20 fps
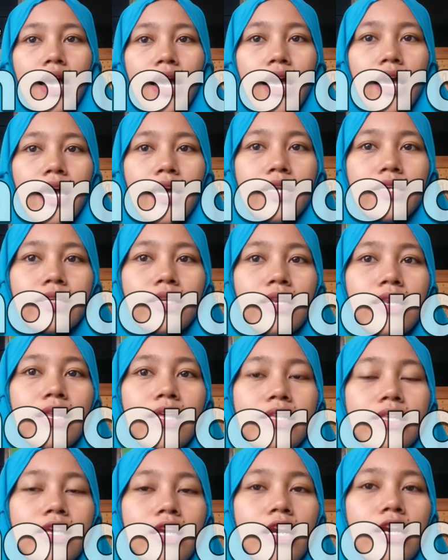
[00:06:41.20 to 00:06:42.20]
And
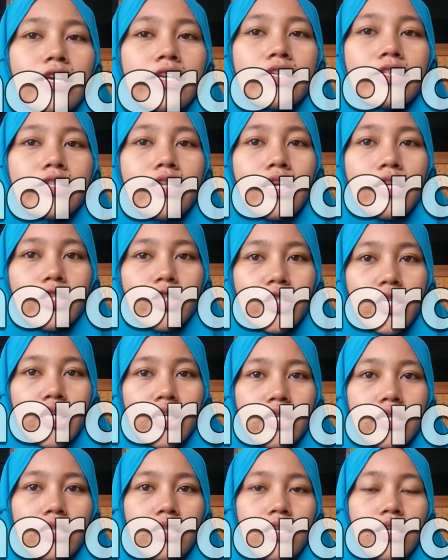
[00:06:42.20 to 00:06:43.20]
lateralization
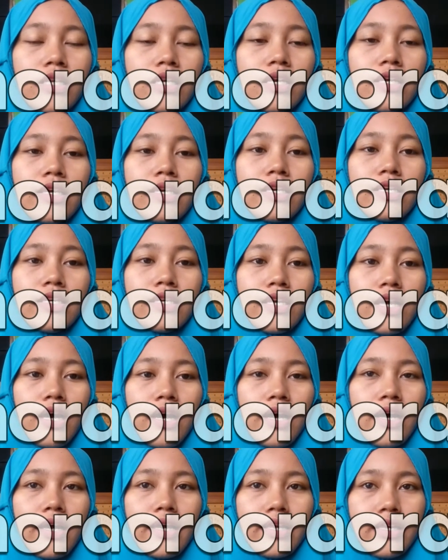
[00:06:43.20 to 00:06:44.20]

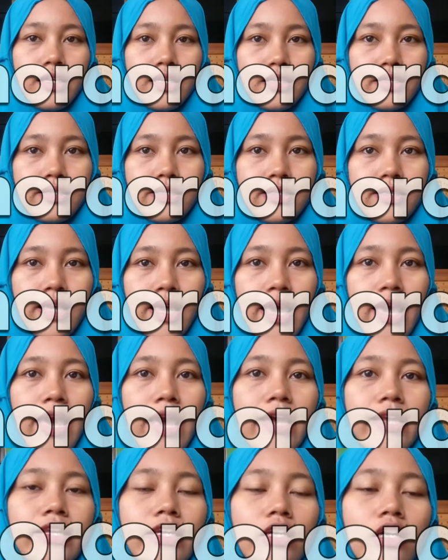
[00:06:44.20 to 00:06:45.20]
here is
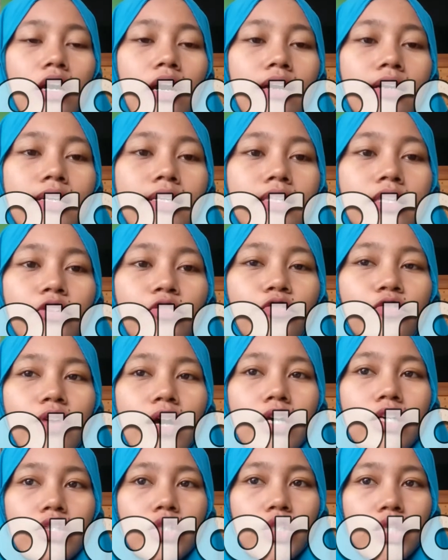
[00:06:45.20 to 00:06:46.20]
any cognitive
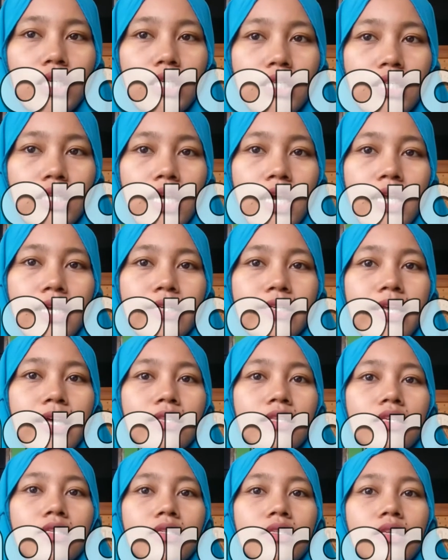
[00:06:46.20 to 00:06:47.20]
function
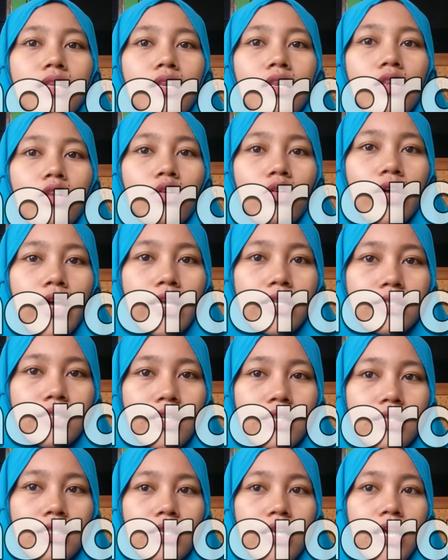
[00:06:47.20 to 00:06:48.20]
that is
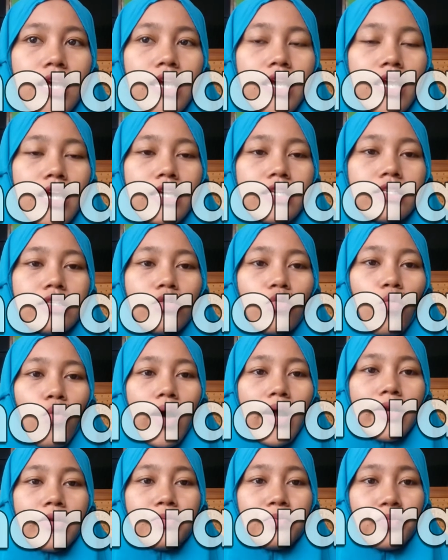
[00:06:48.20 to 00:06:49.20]
located in
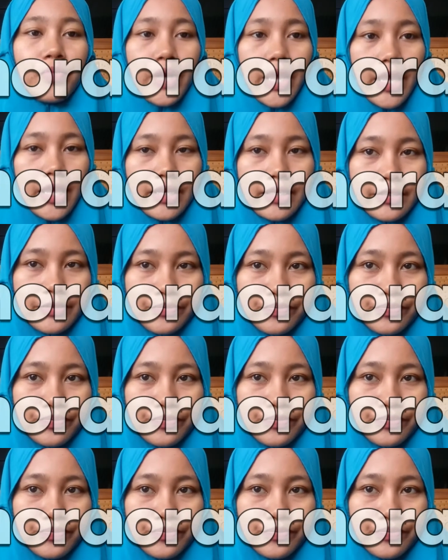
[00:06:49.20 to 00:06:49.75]
one brain.